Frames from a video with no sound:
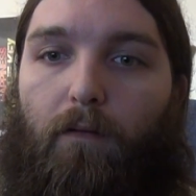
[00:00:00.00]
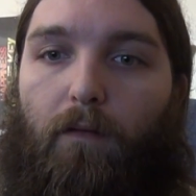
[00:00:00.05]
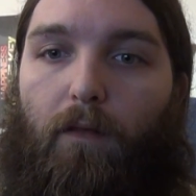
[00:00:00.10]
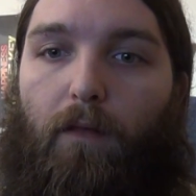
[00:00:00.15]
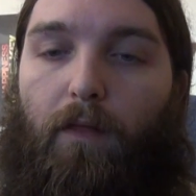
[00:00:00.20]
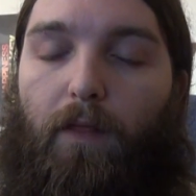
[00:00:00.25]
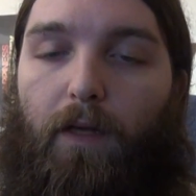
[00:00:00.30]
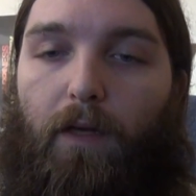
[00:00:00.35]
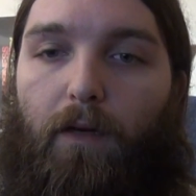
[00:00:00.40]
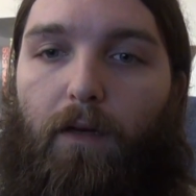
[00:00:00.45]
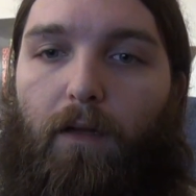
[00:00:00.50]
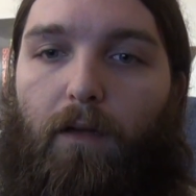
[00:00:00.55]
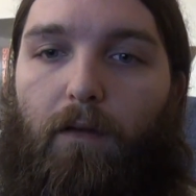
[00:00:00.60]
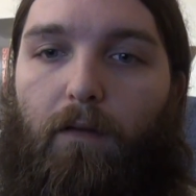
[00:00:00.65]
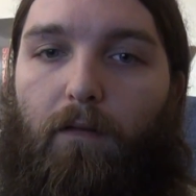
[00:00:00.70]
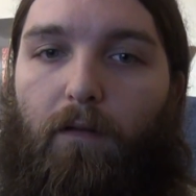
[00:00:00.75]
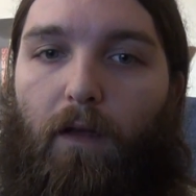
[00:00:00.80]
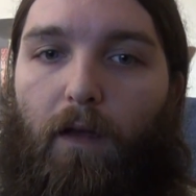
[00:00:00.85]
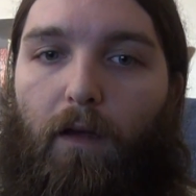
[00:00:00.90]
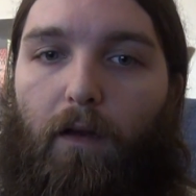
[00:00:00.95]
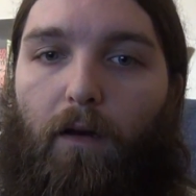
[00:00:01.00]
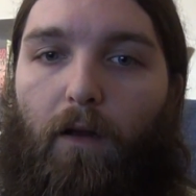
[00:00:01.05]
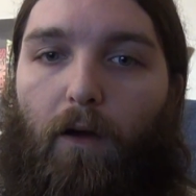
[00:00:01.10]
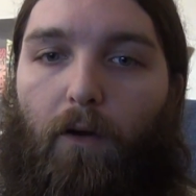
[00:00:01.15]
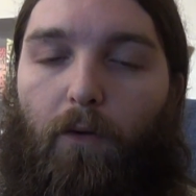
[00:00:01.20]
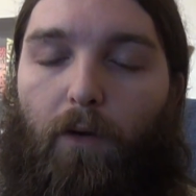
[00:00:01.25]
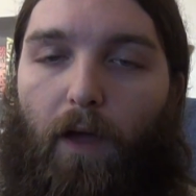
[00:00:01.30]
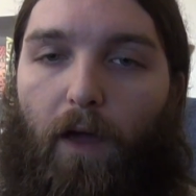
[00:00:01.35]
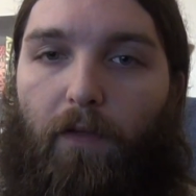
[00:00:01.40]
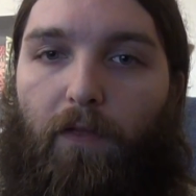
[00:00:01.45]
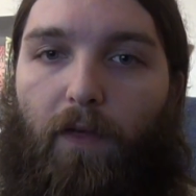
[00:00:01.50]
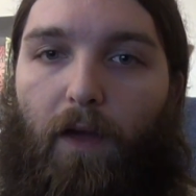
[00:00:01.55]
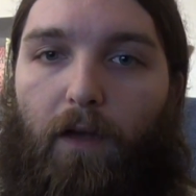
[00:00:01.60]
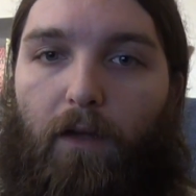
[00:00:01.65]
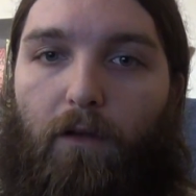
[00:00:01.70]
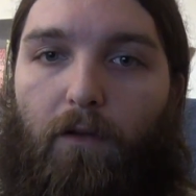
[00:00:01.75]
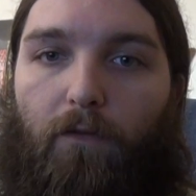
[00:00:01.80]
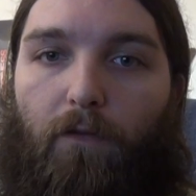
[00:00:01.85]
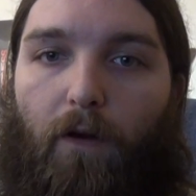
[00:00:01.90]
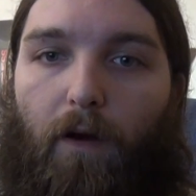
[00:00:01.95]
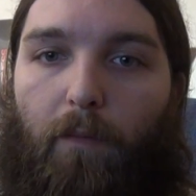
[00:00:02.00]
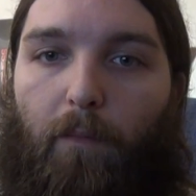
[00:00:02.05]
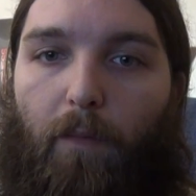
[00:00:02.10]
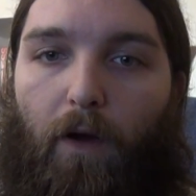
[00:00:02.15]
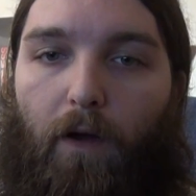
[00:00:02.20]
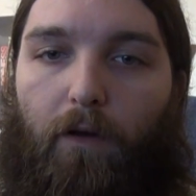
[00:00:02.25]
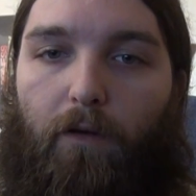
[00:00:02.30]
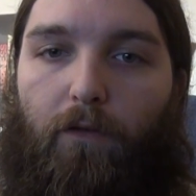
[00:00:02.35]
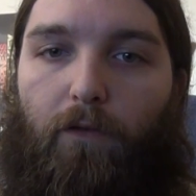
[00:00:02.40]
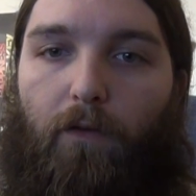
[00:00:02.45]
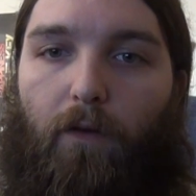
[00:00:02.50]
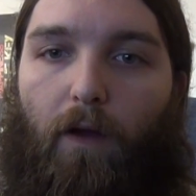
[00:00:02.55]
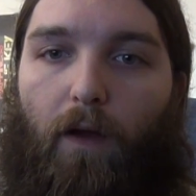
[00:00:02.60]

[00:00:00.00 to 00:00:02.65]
then he said, okay, thank you very much,